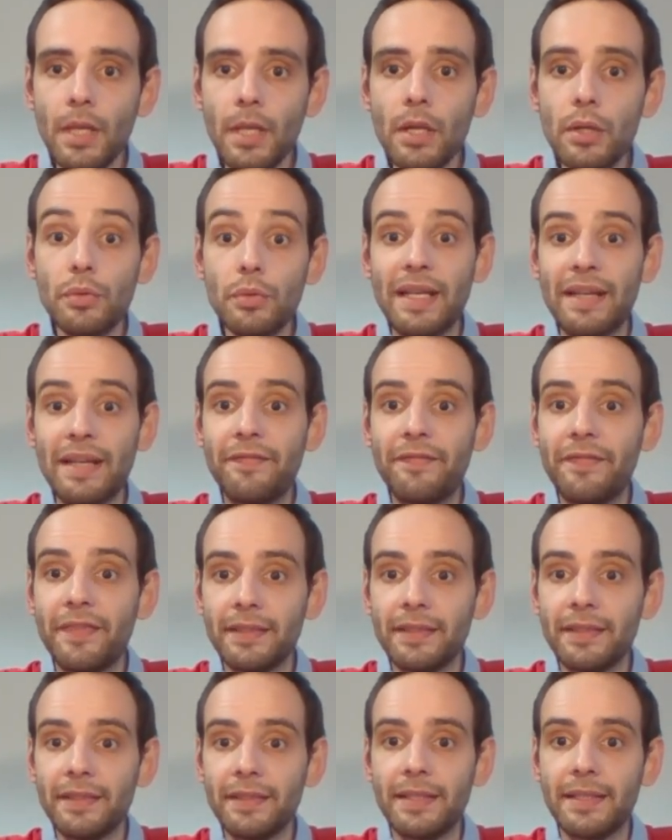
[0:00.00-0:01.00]
You can
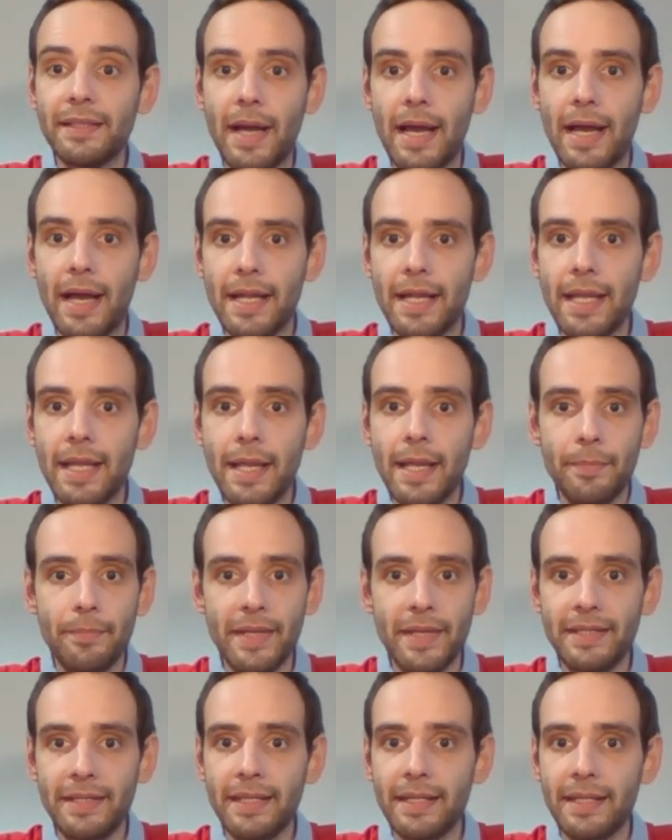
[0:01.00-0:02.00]
filter by
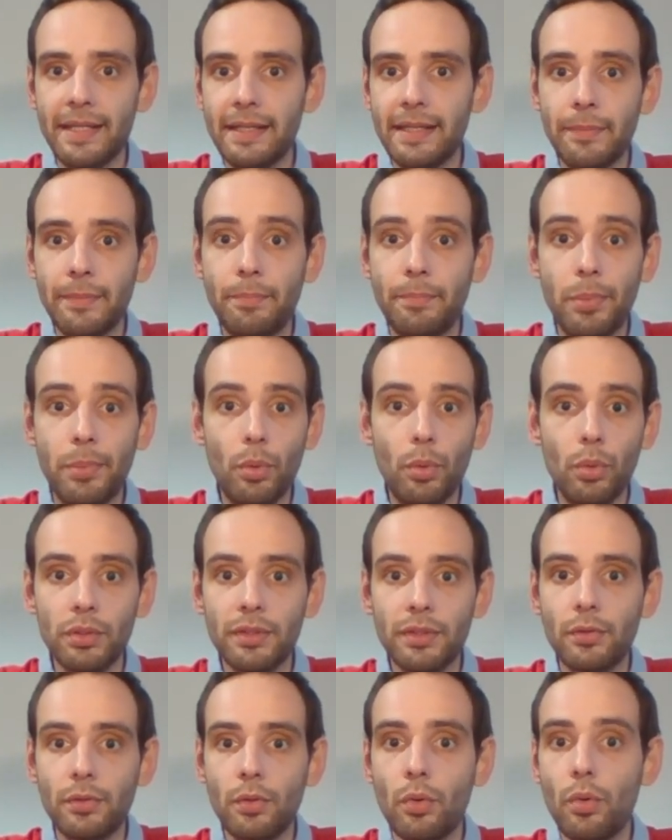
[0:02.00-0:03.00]
basically the poll
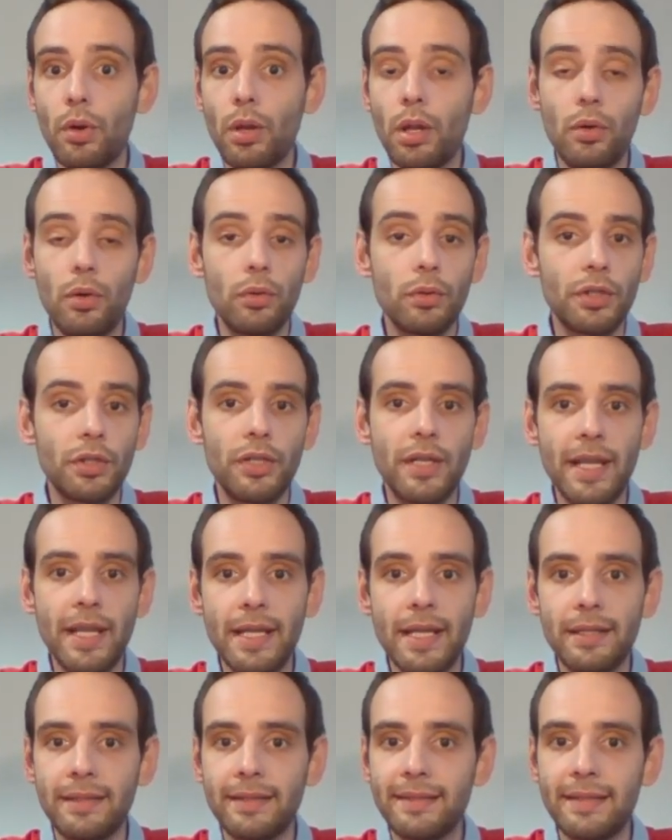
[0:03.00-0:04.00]
score, launch
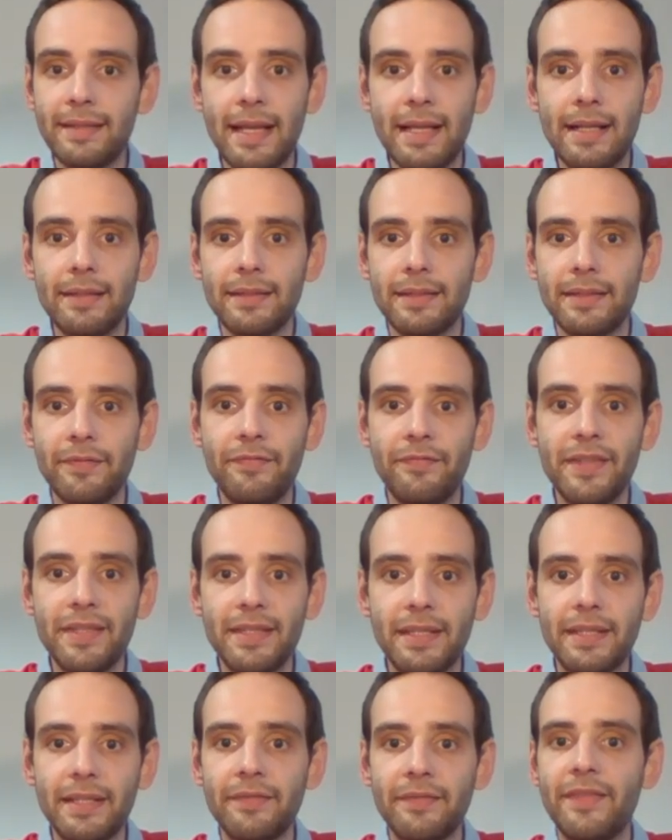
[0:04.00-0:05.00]
date, sales,
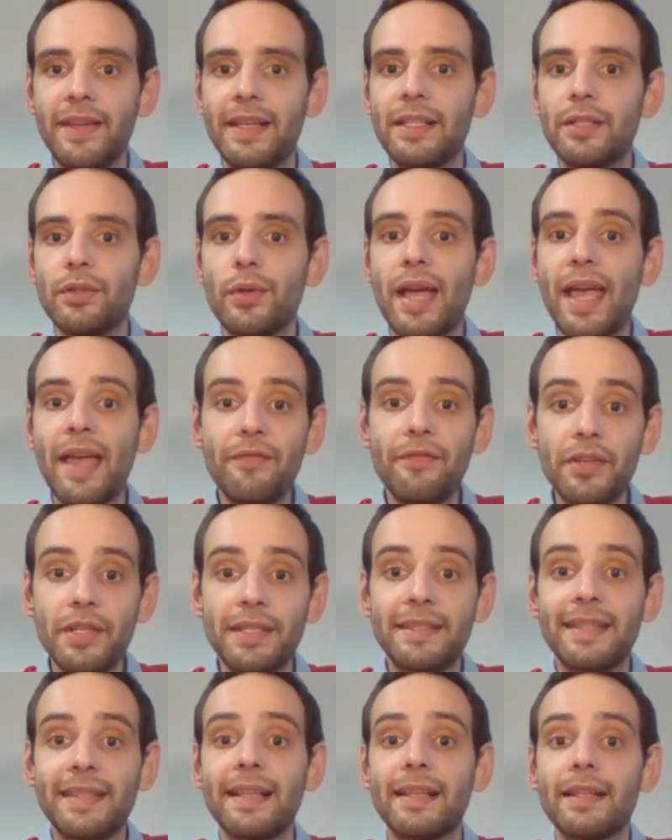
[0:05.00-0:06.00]
visitor value, average
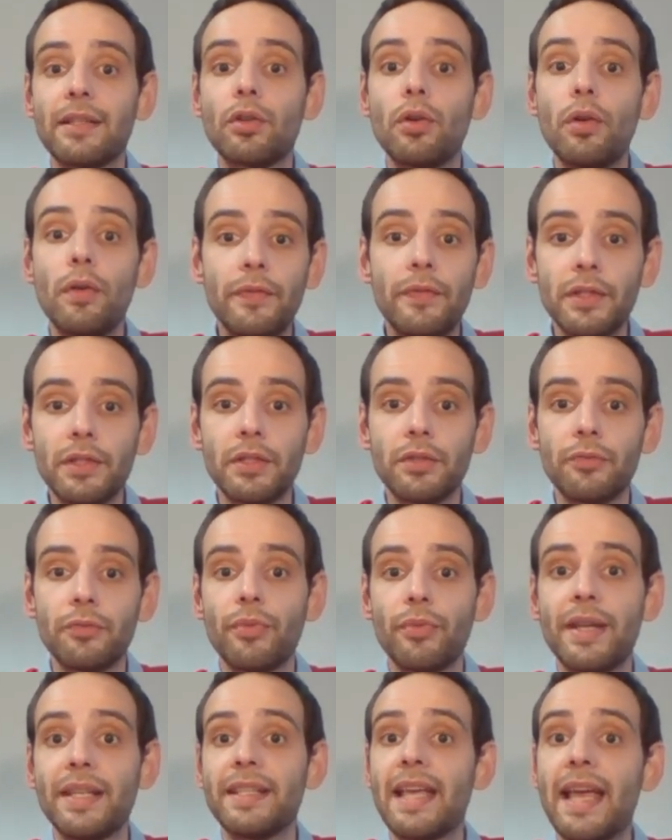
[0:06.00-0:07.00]
sale, conversion
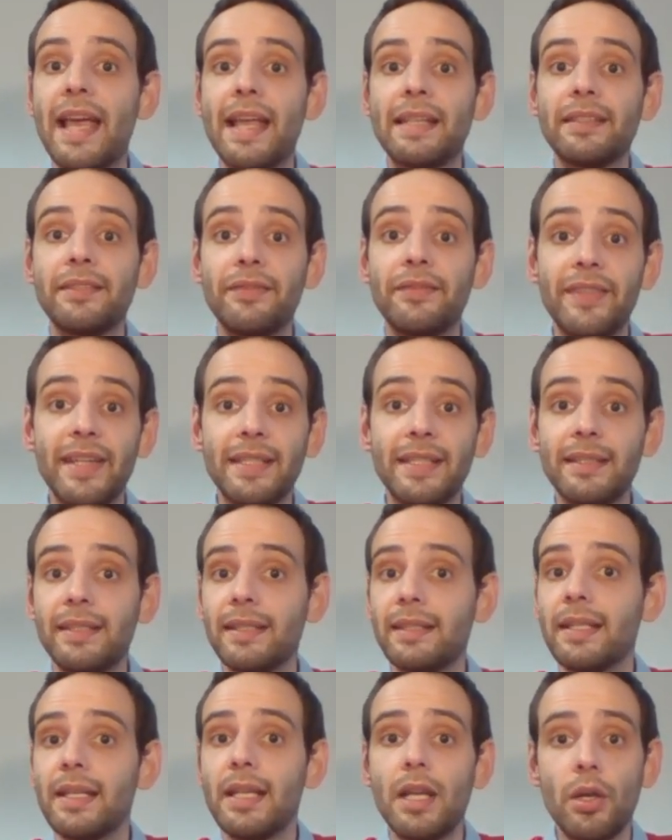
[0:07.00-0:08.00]
rate, and
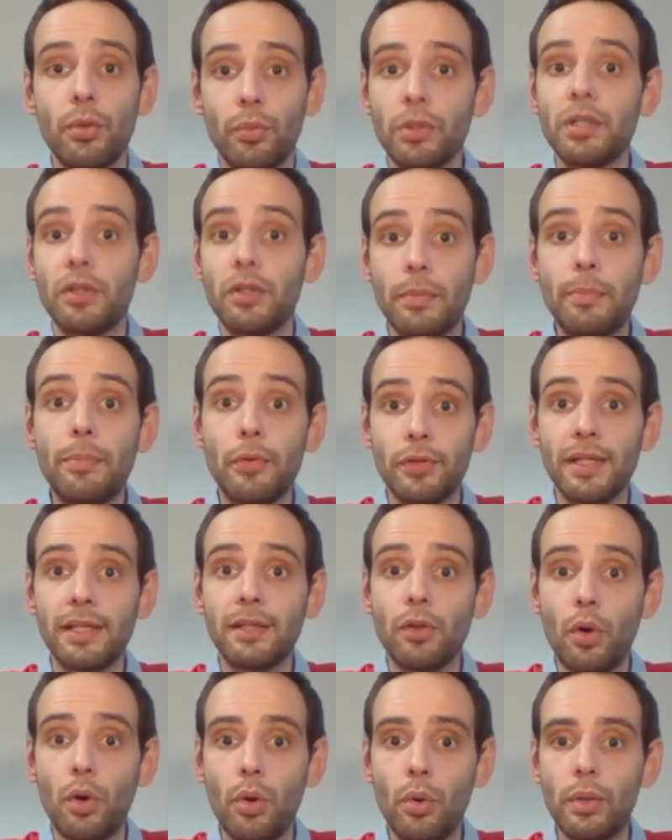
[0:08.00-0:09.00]
vendor, which is the product
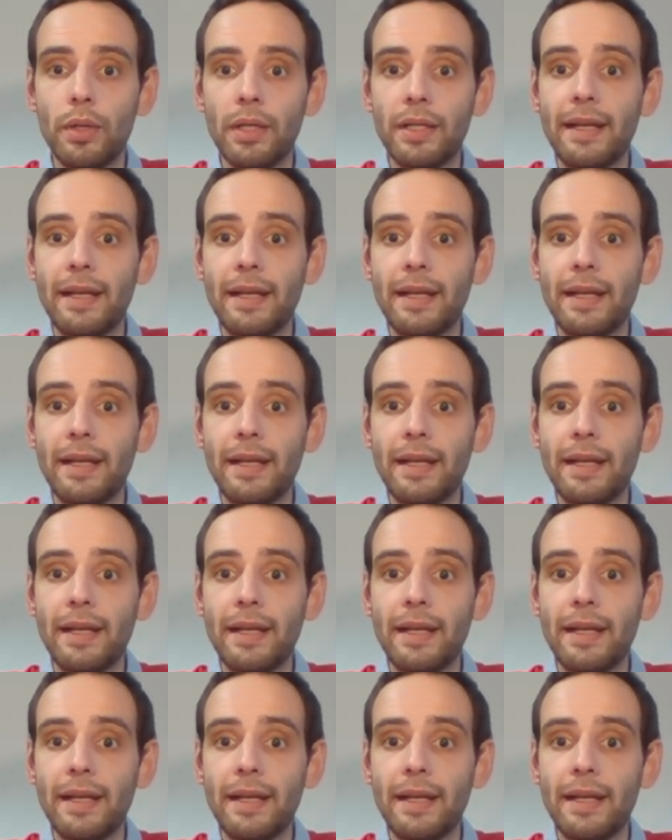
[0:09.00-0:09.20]
owner.